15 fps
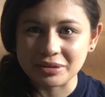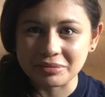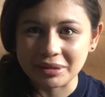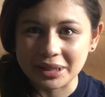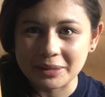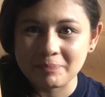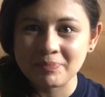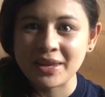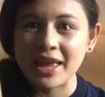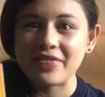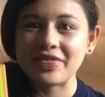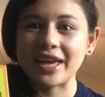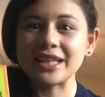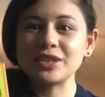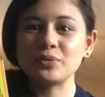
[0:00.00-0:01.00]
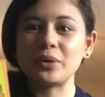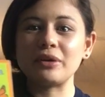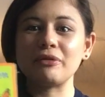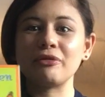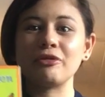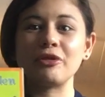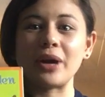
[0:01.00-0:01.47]
to it. That's
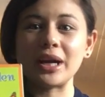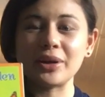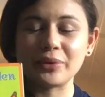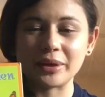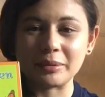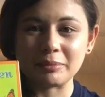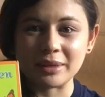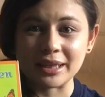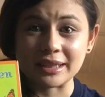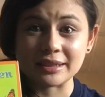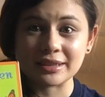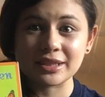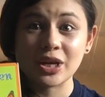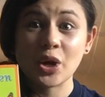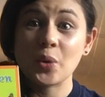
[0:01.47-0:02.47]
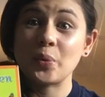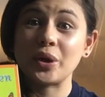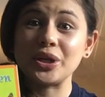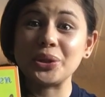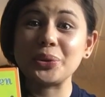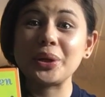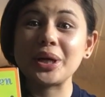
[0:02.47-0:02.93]
what fragrant means.
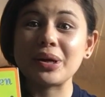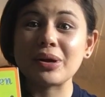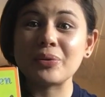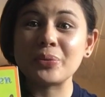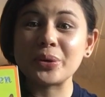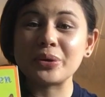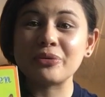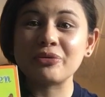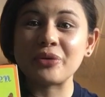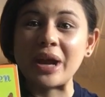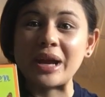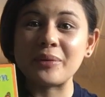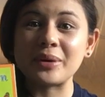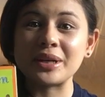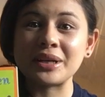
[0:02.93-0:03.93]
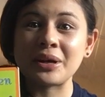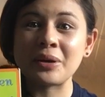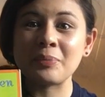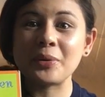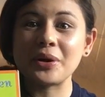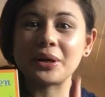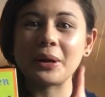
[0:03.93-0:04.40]
When you hear a word fragrant in our
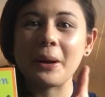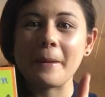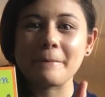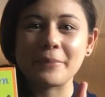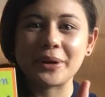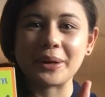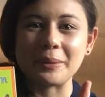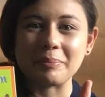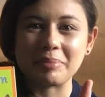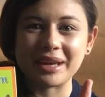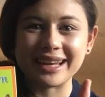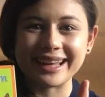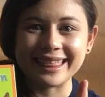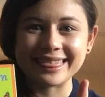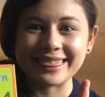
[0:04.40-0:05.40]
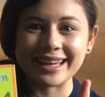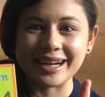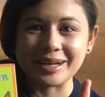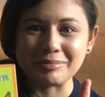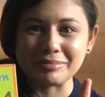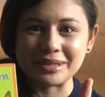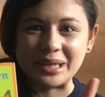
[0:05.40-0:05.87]
book, put a big
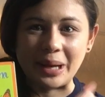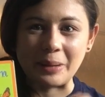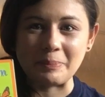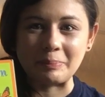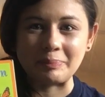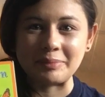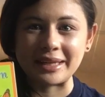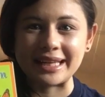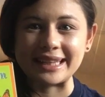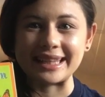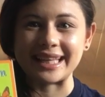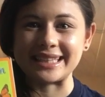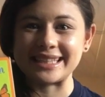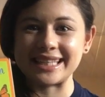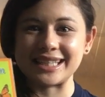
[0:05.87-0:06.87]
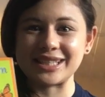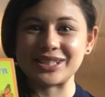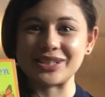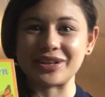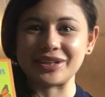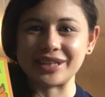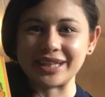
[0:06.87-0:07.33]
thumbs up. Let's get
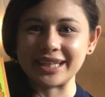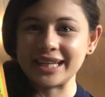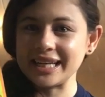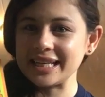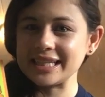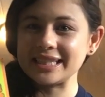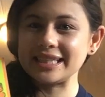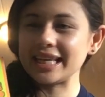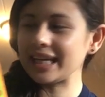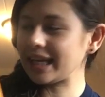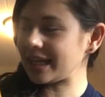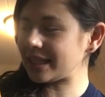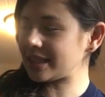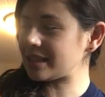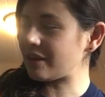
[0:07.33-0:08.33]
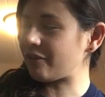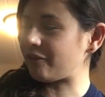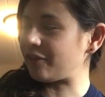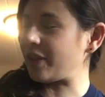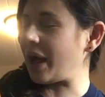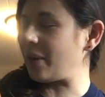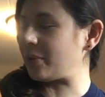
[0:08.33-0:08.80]
started. Zinnia's
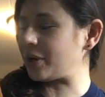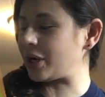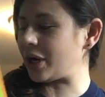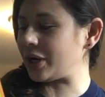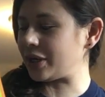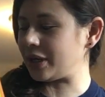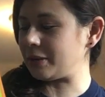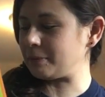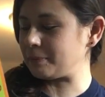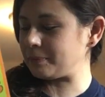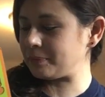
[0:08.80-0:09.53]
flower garden.